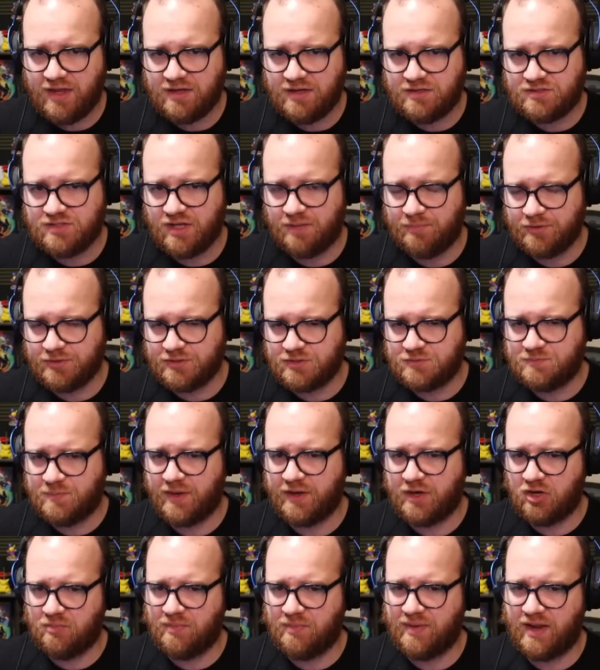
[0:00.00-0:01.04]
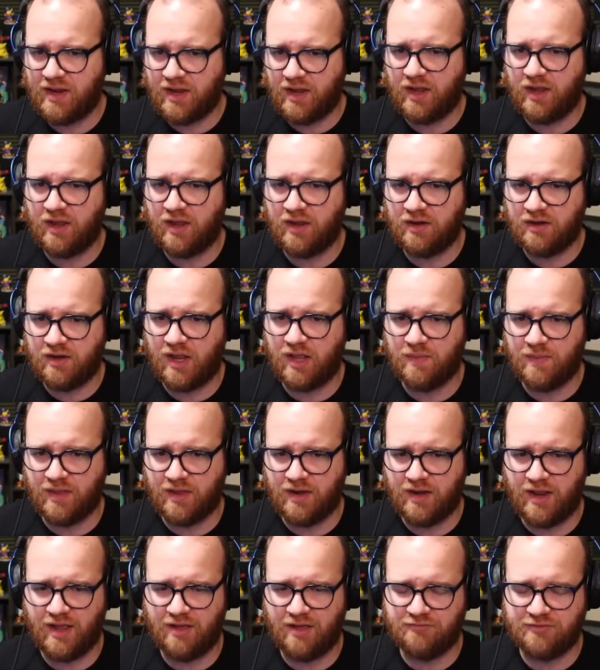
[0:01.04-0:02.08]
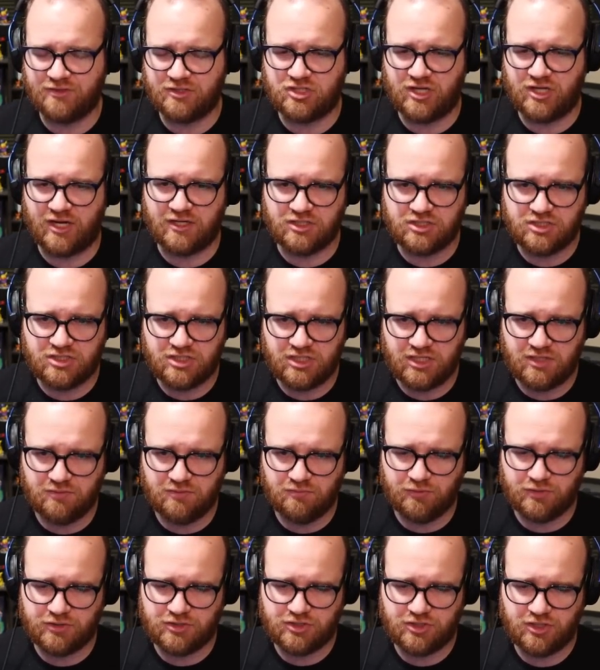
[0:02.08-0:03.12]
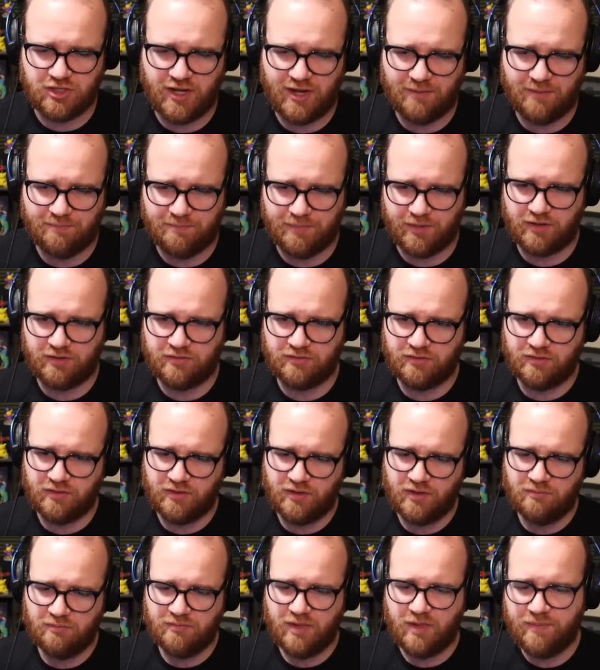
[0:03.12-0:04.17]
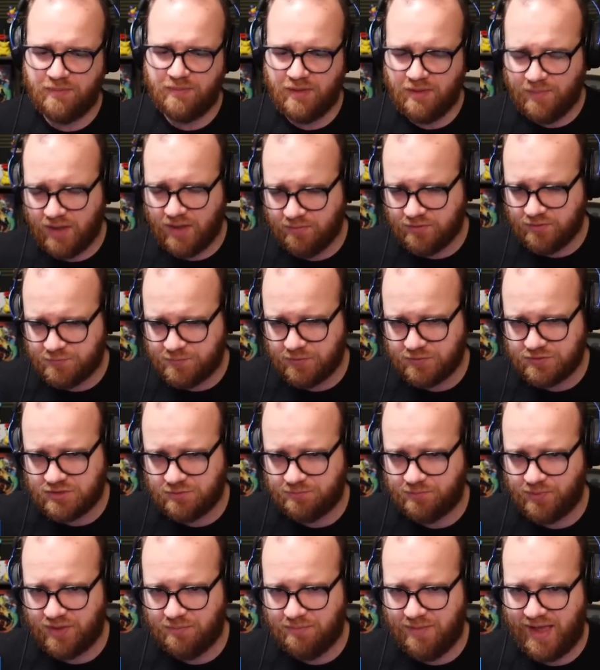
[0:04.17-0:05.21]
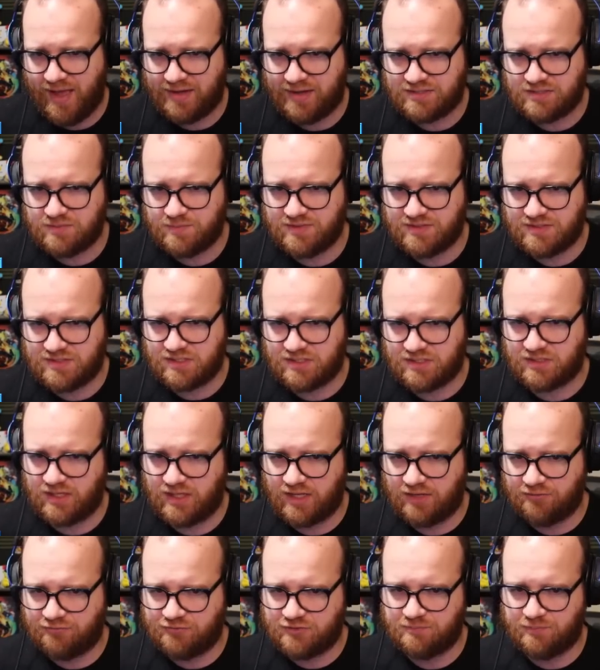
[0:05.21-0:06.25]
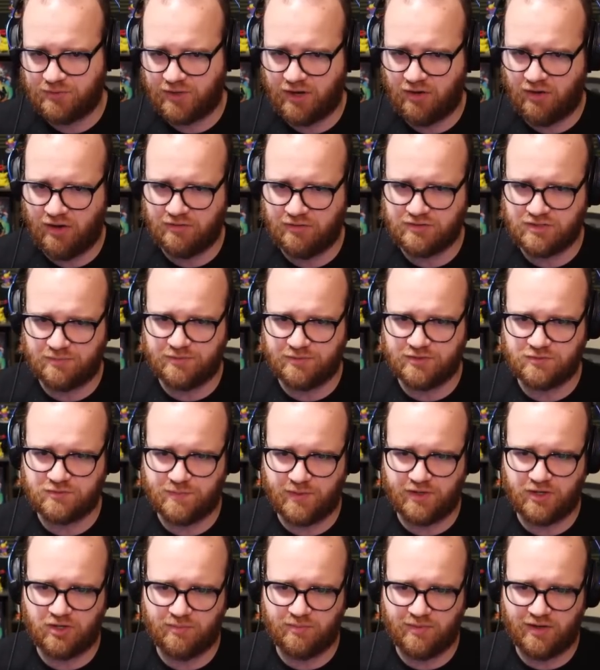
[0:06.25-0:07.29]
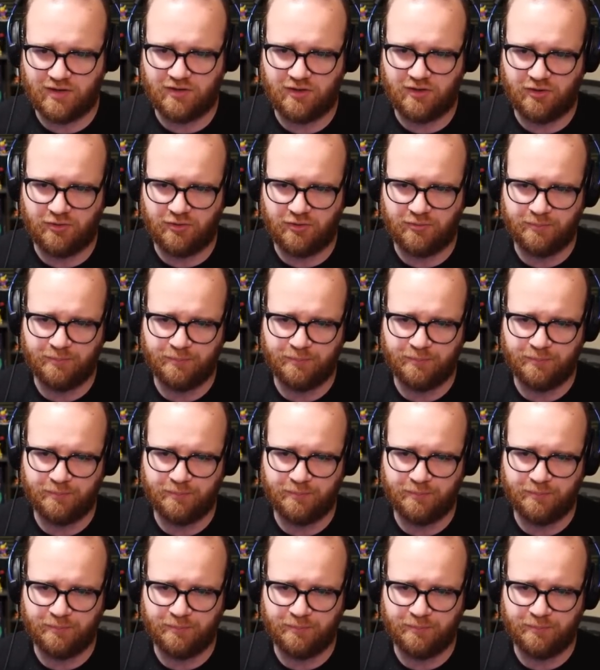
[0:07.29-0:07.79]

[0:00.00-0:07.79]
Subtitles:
double Spider-Man and then have a Shang-Chi, which could happen. Maybe I'm supposed to play Maximus to the left to play around double Spider-Man here.